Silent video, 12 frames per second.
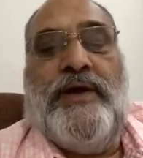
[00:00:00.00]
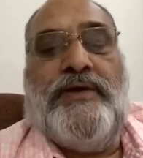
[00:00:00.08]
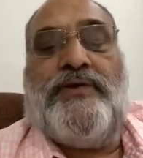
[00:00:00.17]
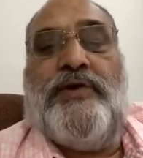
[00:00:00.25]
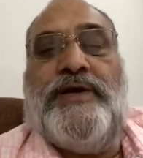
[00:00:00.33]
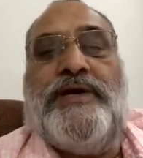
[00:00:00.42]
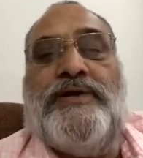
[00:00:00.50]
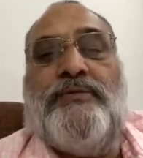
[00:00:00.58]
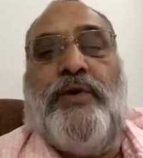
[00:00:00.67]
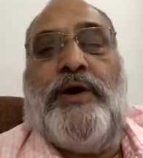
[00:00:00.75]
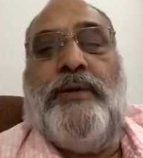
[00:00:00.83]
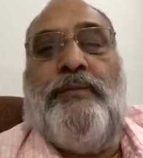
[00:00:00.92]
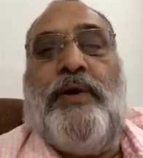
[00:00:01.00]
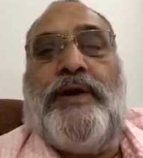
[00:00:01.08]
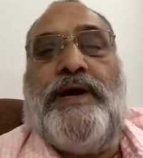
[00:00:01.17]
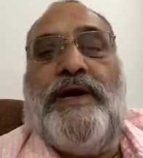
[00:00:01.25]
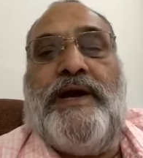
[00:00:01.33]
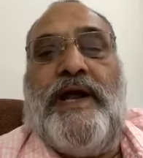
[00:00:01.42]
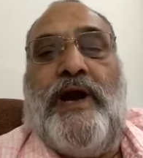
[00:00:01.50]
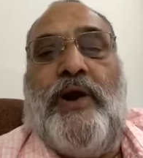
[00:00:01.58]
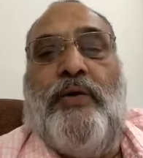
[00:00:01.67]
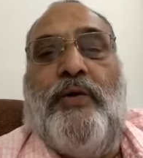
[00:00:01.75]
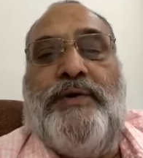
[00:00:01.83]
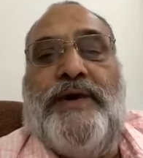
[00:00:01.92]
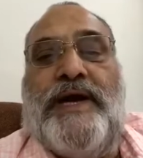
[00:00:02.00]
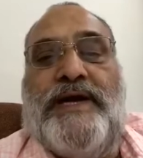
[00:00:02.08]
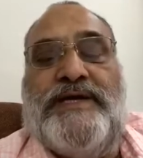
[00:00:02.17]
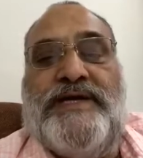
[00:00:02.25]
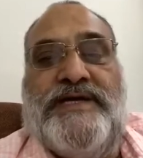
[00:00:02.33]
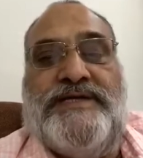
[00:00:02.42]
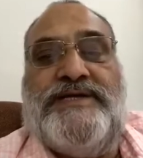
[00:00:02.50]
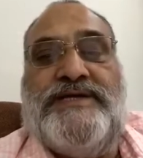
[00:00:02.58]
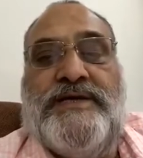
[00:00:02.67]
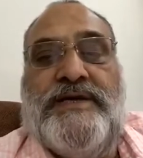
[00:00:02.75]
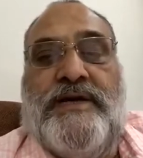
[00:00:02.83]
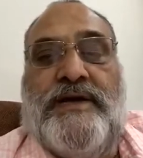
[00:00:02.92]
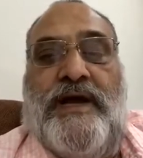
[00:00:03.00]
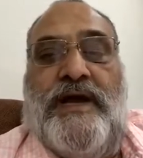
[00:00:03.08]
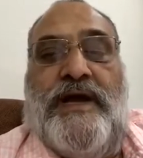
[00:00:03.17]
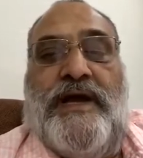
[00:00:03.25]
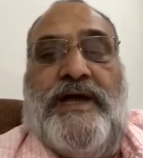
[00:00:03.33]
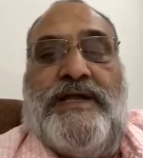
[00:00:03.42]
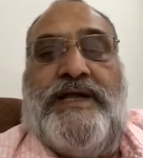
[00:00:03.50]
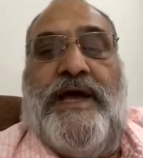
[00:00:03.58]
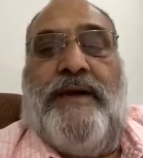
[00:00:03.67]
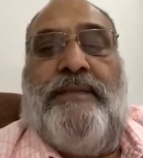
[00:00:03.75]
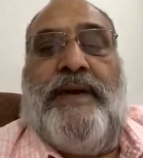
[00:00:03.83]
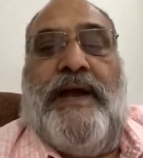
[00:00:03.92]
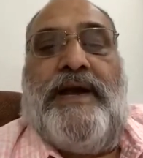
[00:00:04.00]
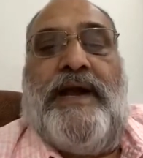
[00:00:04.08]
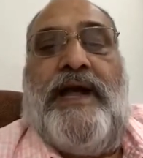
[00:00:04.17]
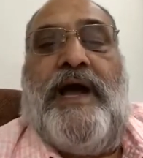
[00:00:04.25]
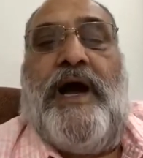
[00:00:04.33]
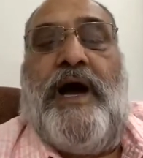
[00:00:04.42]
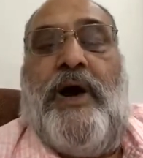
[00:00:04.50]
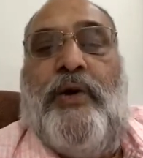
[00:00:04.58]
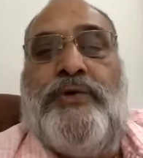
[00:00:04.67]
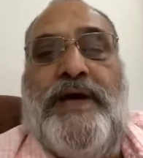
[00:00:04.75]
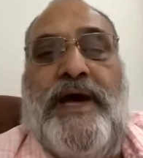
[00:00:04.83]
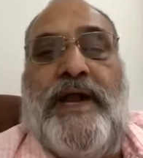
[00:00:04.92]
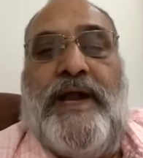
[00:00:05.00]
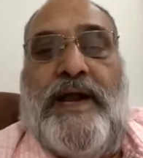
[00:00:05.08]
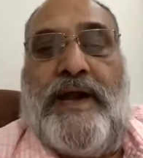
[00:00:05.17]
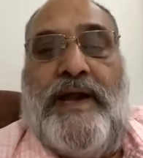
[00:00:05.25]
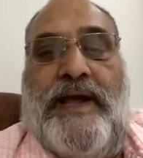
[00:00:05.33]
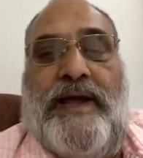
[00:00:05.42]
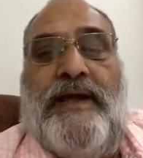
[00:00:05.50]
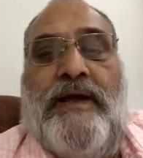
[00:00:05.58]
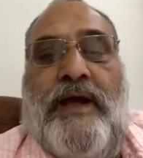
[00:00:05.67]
so it is more important how we can teach them, and how they are learning.